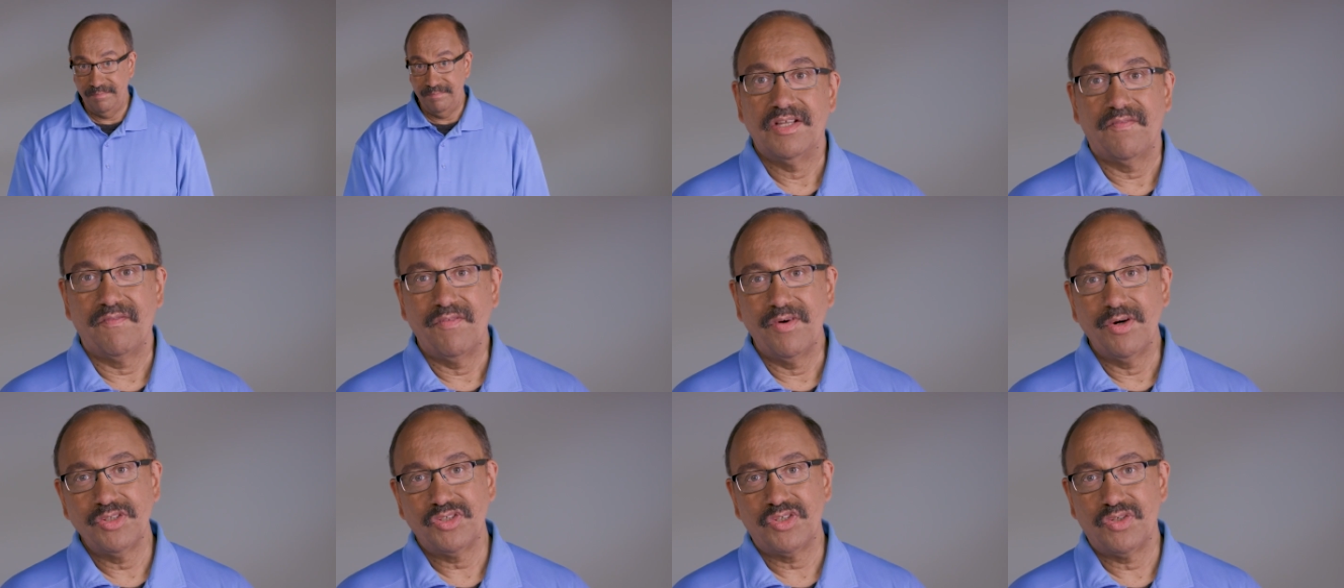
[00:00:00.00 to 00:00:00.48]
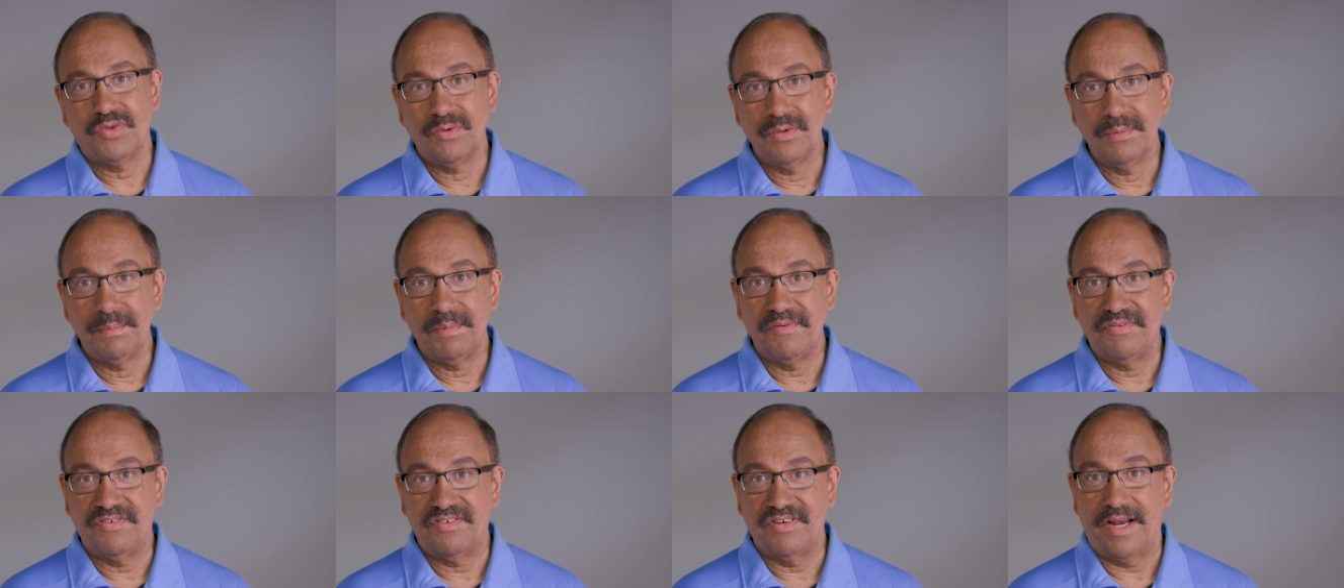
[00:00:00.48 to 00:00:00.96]
The first
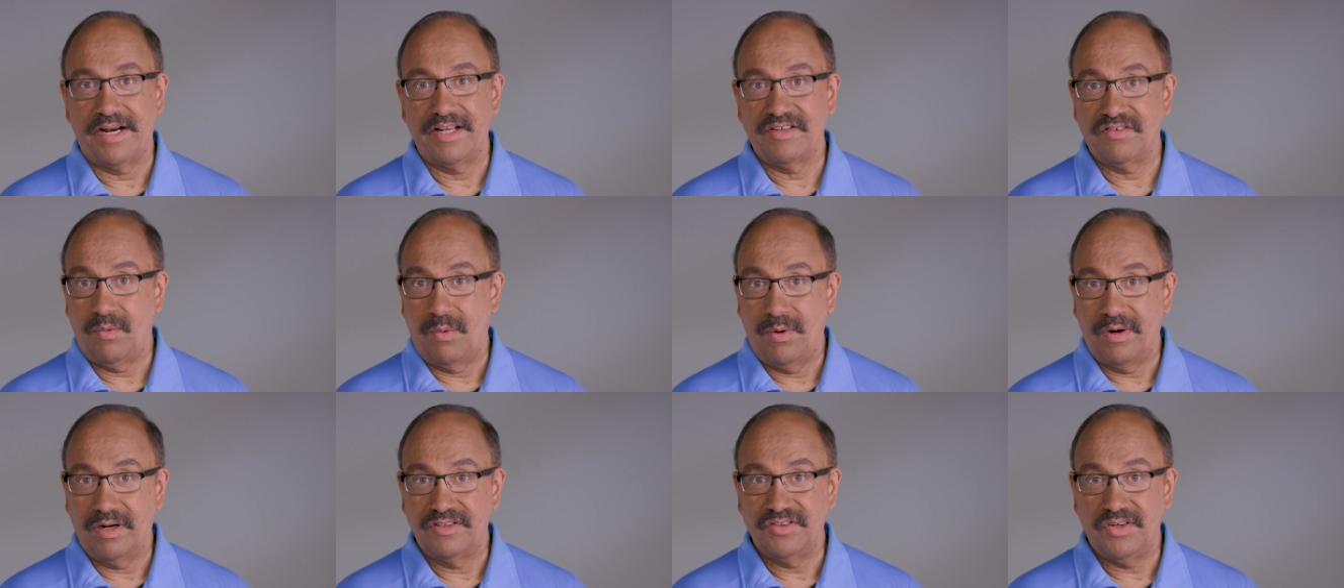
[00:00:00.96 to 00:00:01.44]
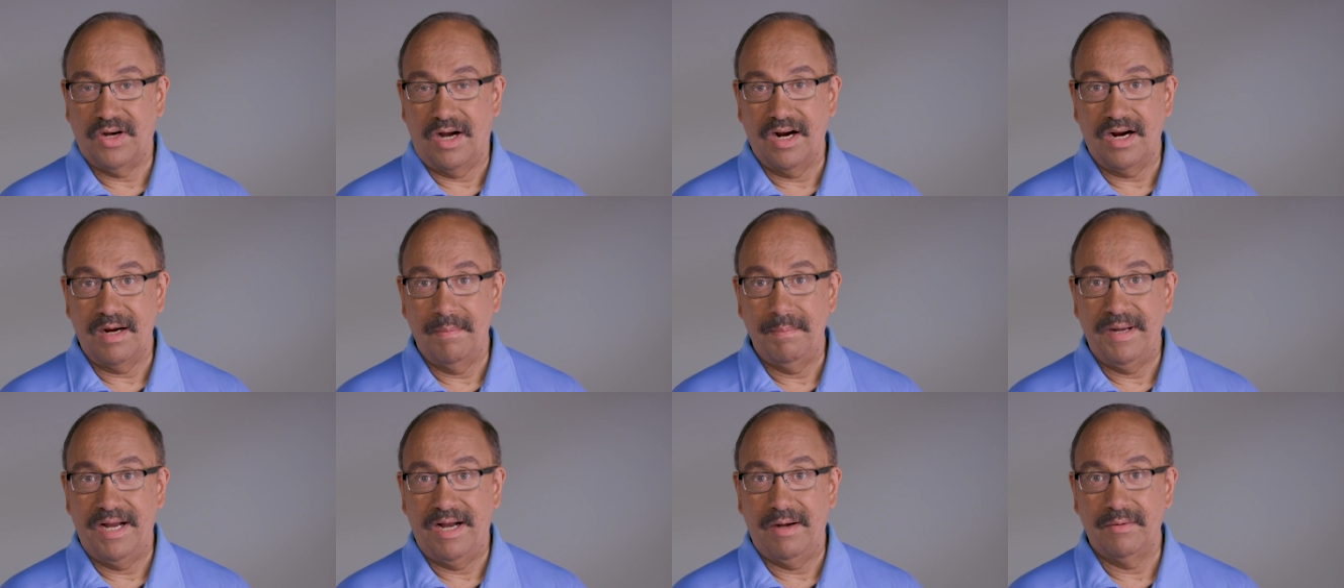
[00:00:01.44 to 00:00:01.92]
group of settings I want to
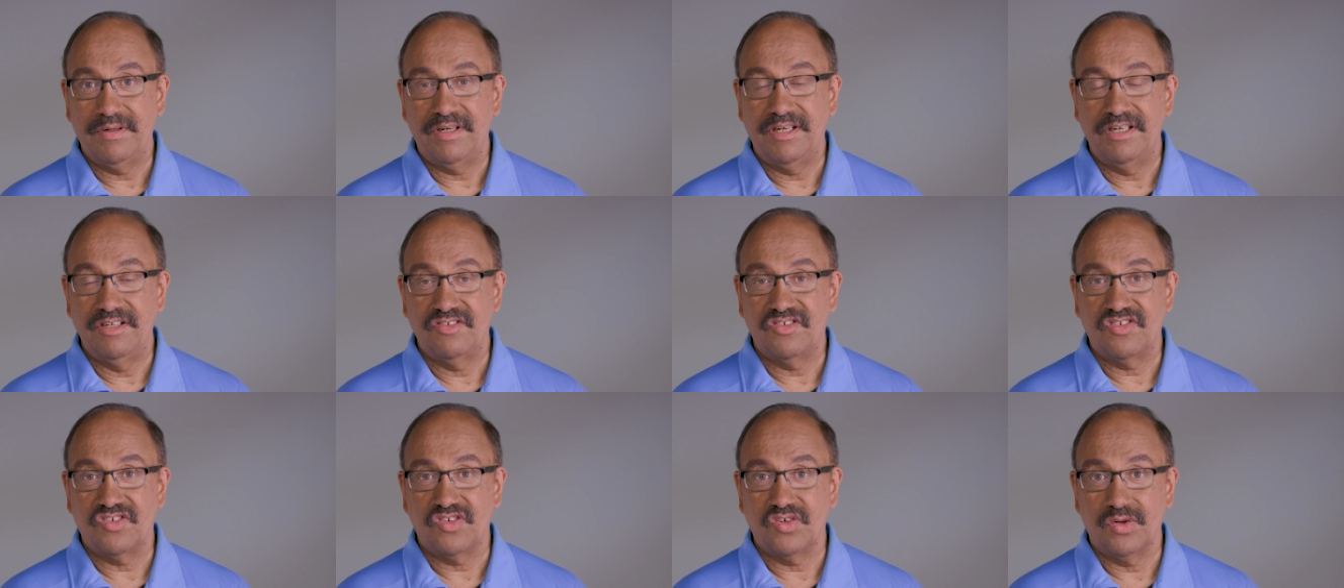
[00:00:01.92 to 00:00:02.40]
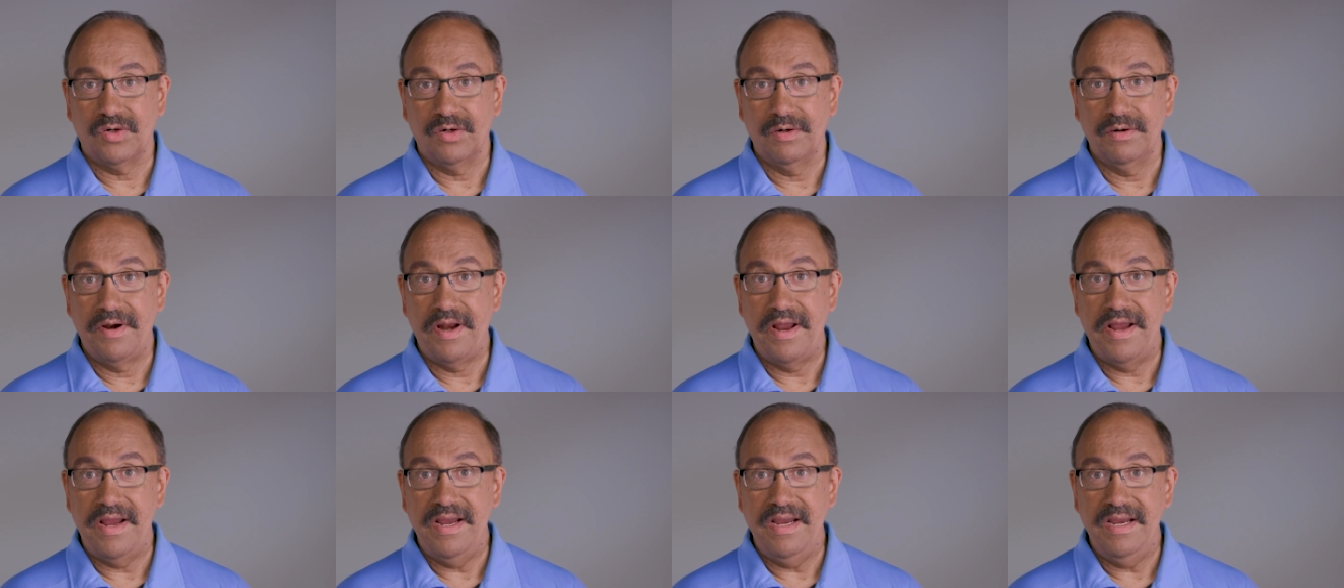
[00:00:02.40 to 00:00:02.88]
talk about
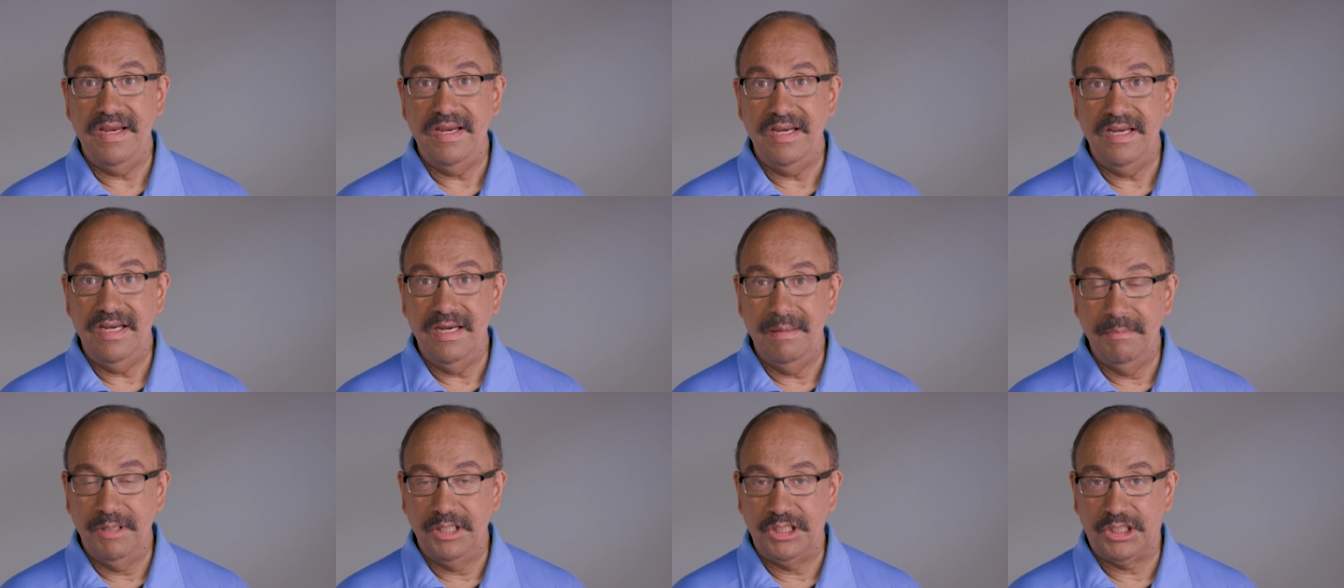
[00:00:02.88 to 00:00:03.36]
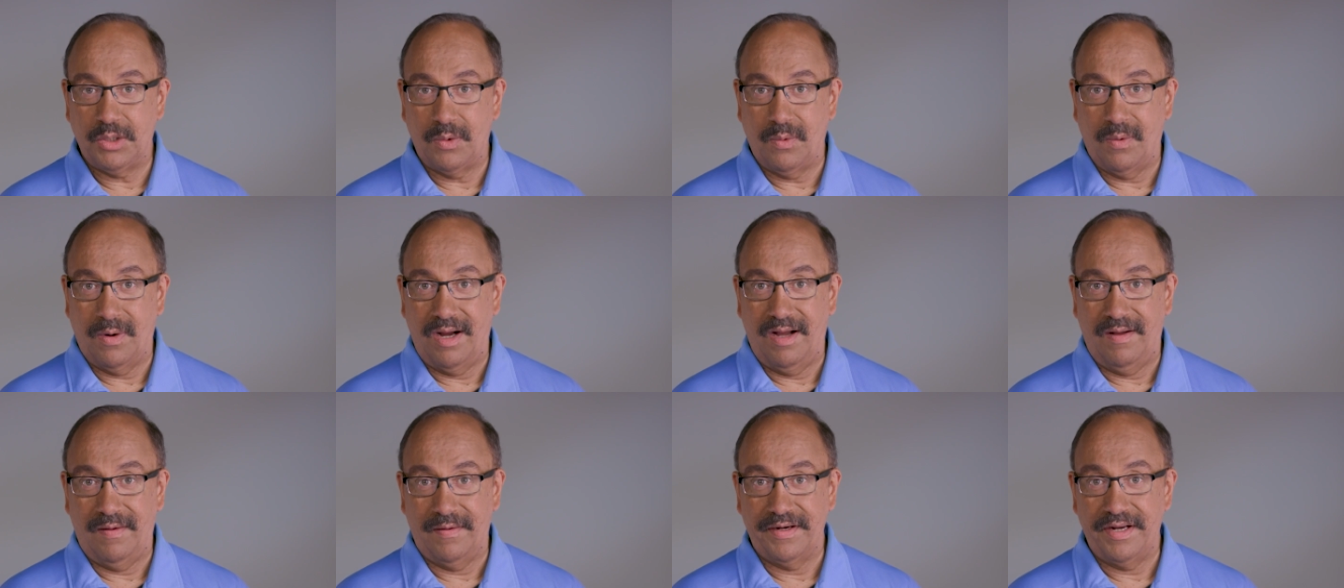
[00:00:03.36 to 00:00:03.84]
concern image
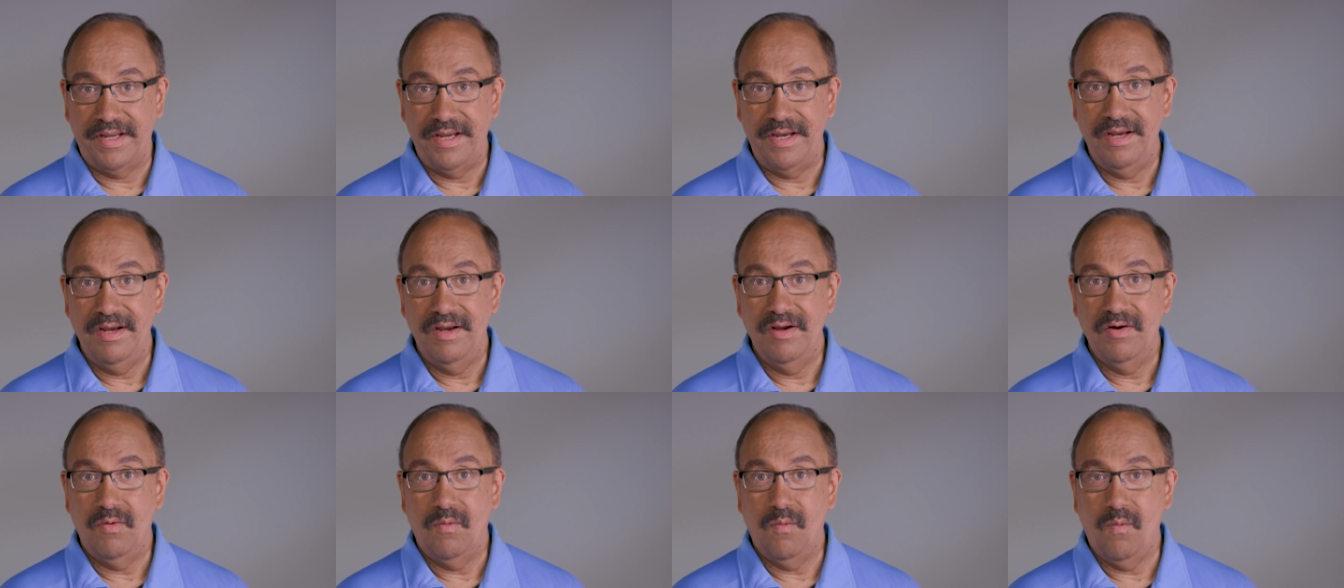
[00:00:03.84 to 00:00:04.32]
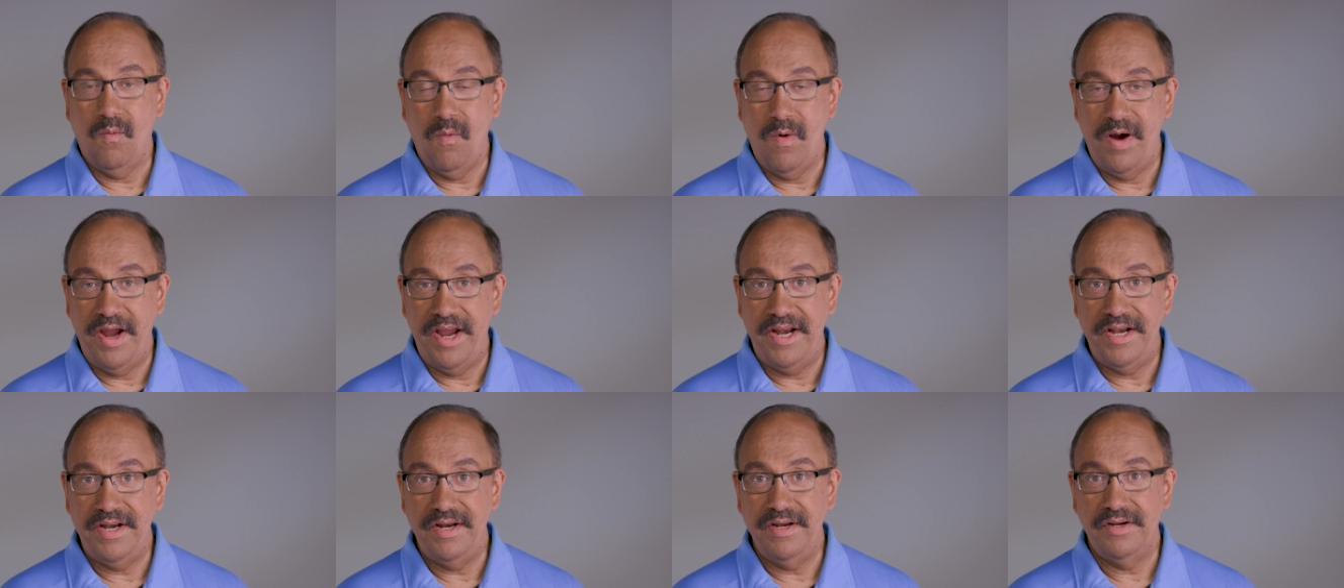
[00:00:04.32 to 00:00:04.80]
quality
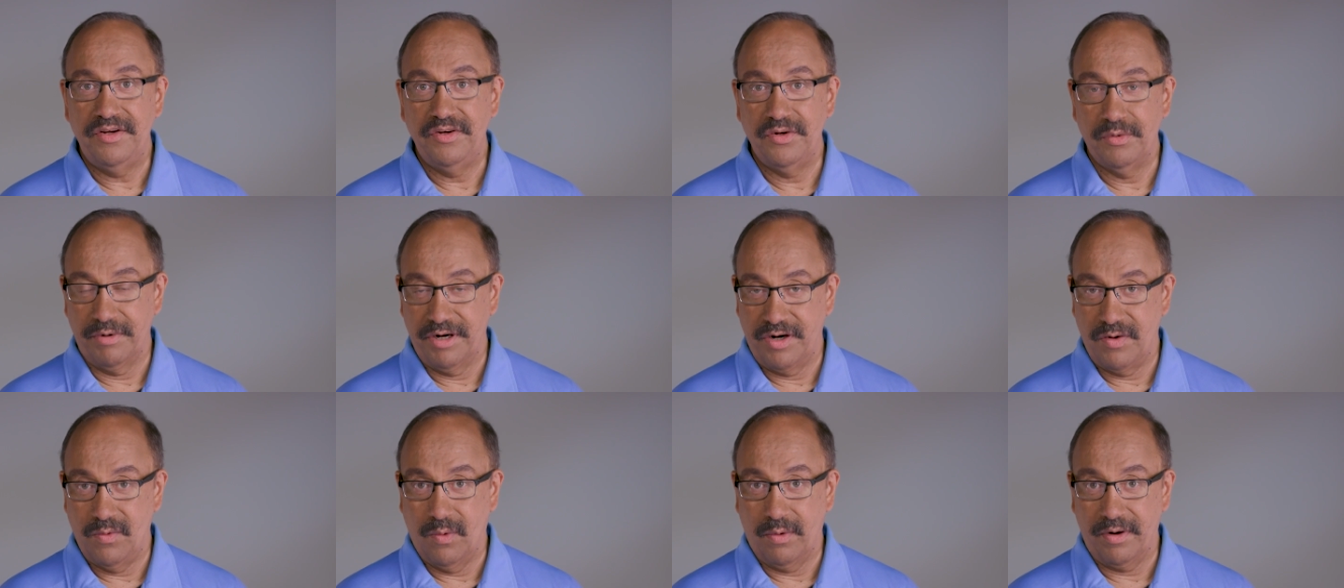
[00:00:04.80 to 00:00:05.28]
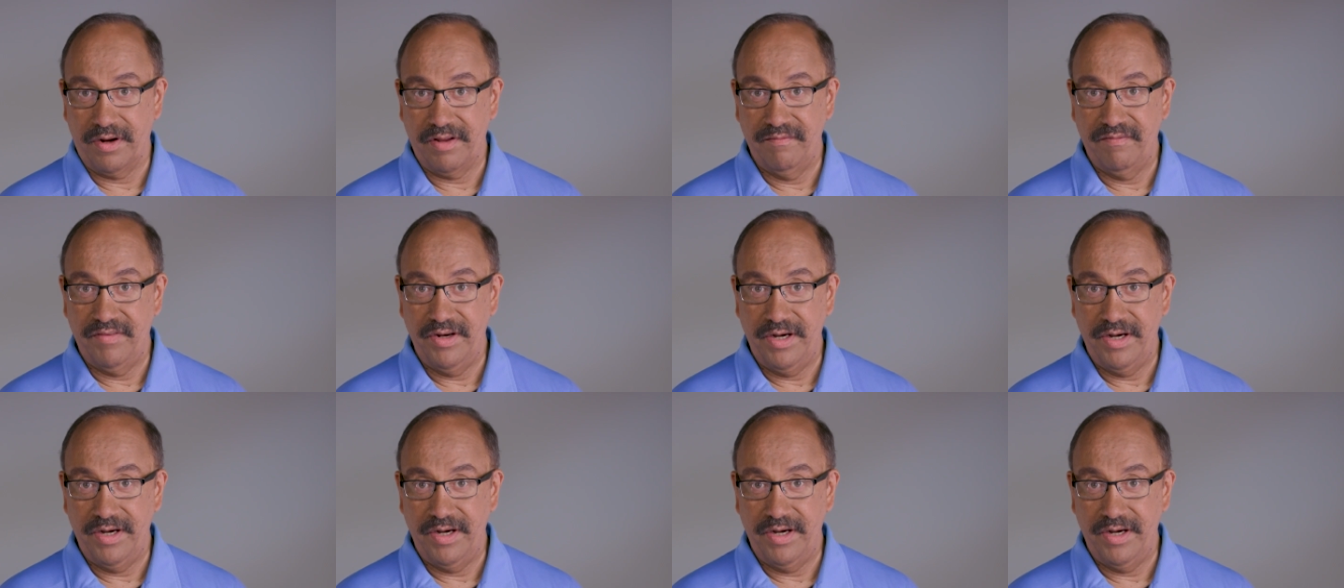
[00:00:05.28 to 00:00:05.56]
when you're recording